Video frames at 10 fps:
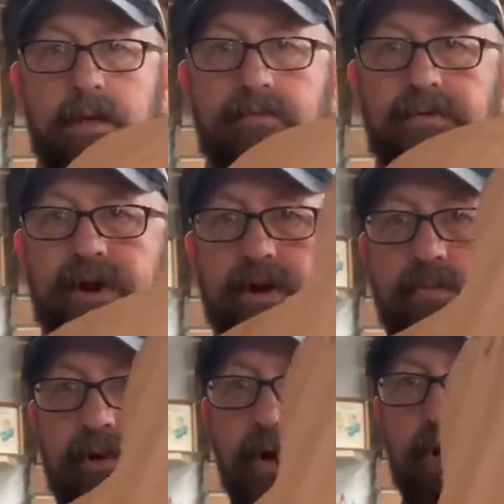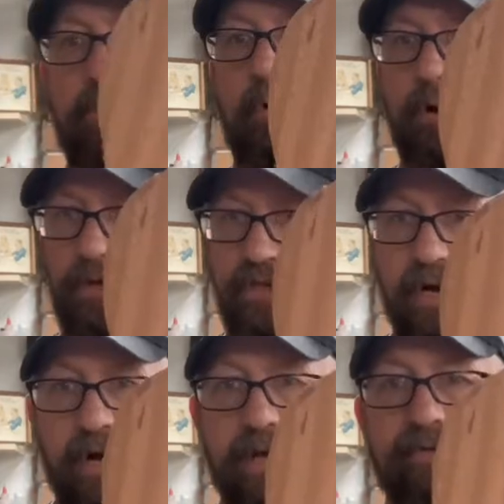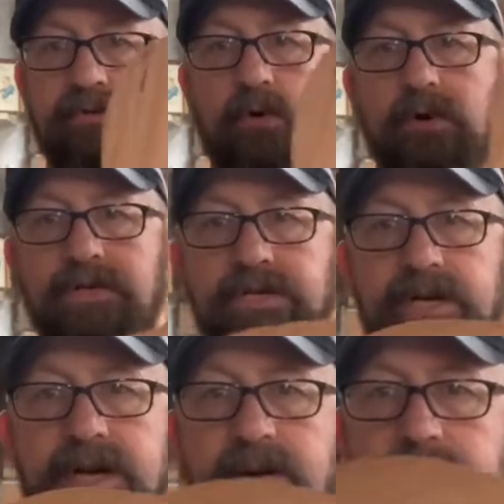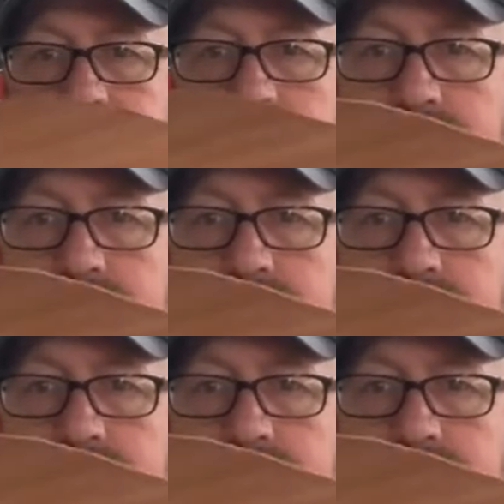Very pretty quarter sawn, of course. You know how much